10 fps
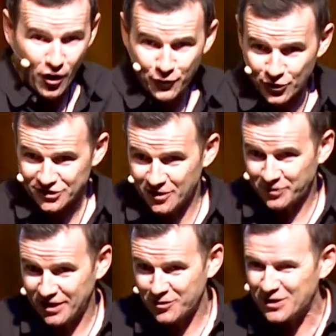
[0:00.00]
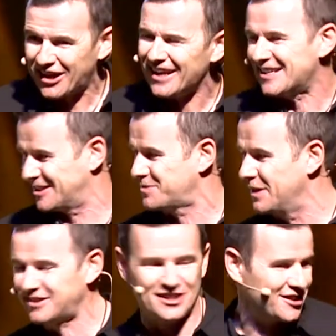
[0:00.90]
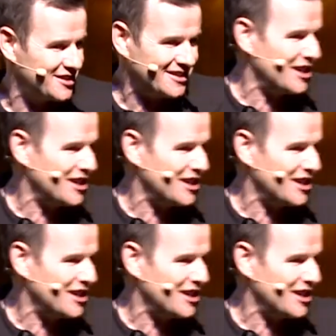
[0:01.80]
offer us something, we kind of dismiss it because they